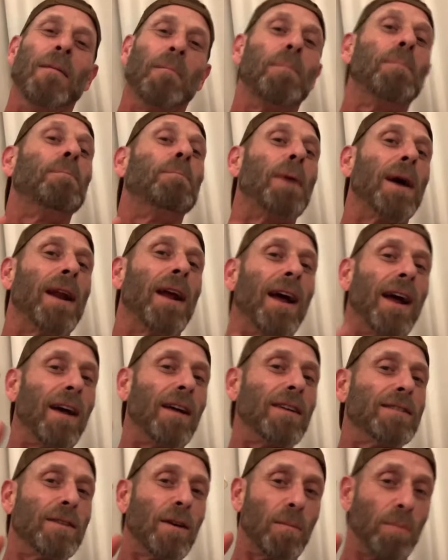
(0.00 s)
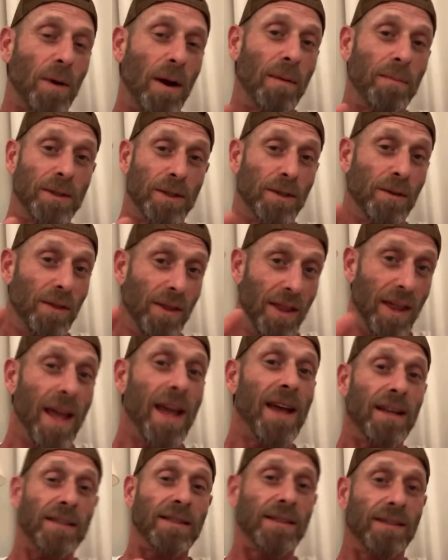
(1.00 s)
But I also promise you
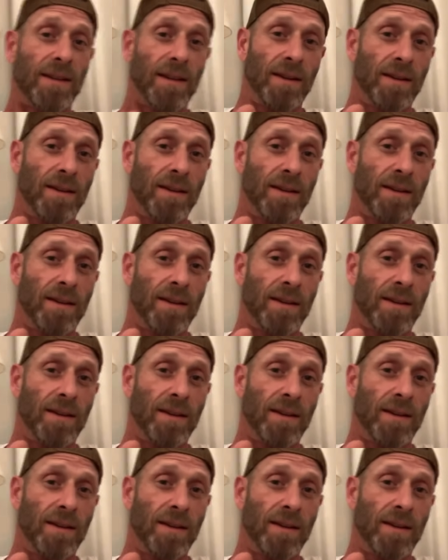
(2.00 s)
this.